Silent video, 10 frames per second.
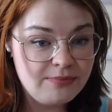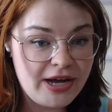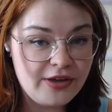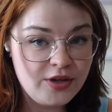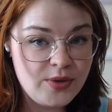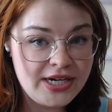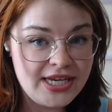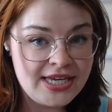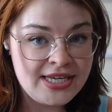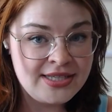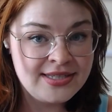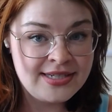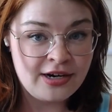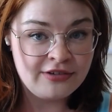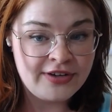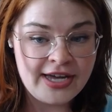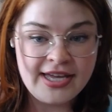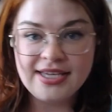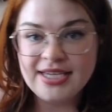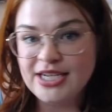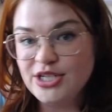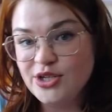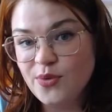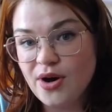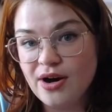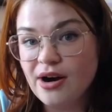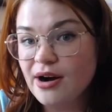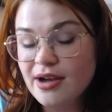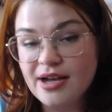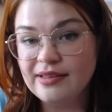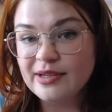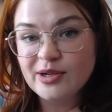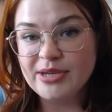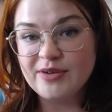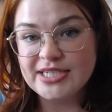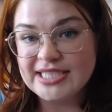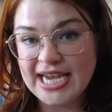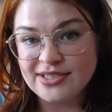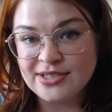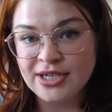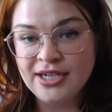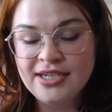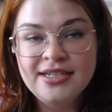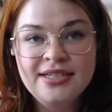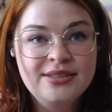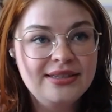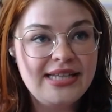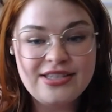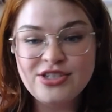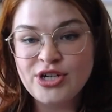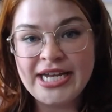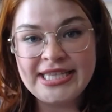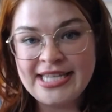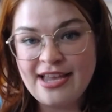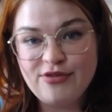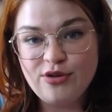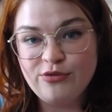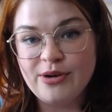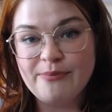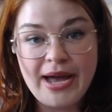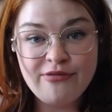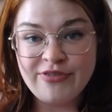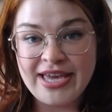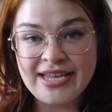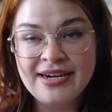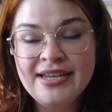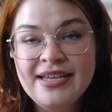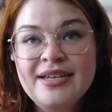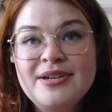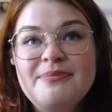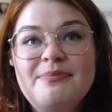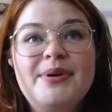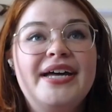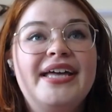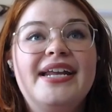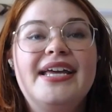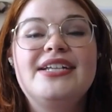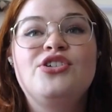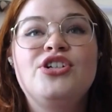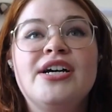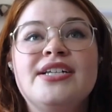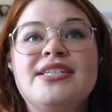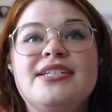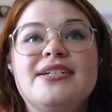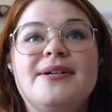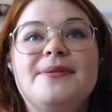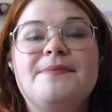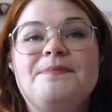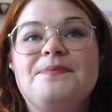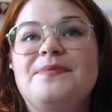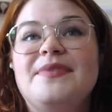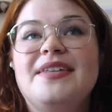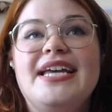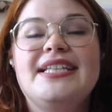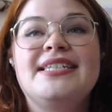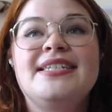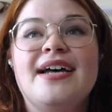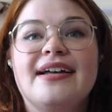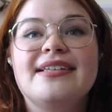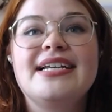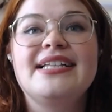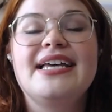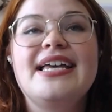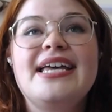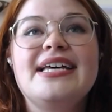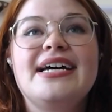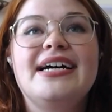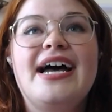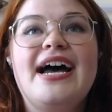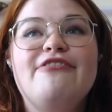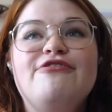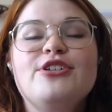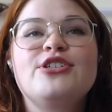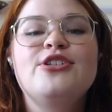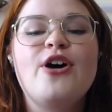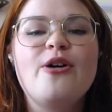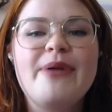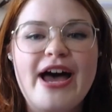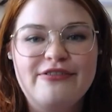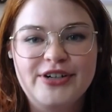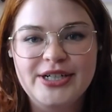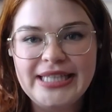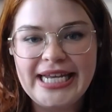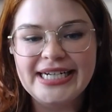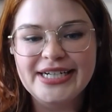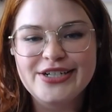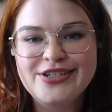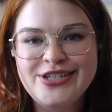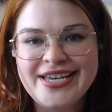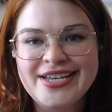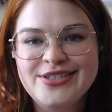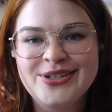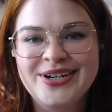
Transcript: my other one is terrifying, and you are a little bit of a disaster. Let's try and save you from my fate. But it just, it sucks. It, it, it I feel so bad for Helaena because she has